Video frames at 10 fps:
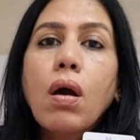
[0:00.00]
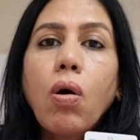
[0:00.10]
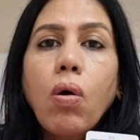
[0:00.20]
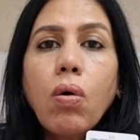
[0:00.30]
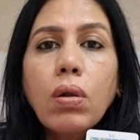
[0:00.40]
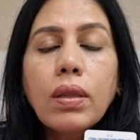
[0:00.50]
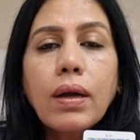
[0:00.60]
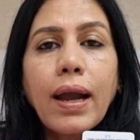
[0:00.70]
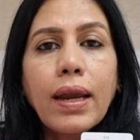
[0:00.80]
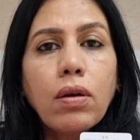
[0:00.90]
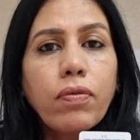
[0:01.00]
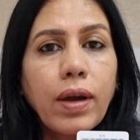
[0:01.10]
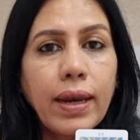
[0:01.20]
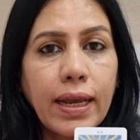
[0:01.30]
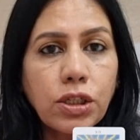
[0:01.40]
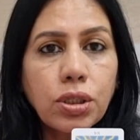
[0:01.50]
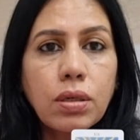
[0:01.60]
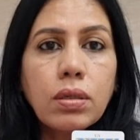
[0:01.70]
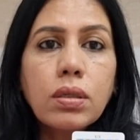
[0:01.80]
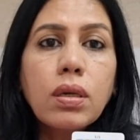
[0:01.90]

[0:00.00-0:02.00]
all the kind of connections,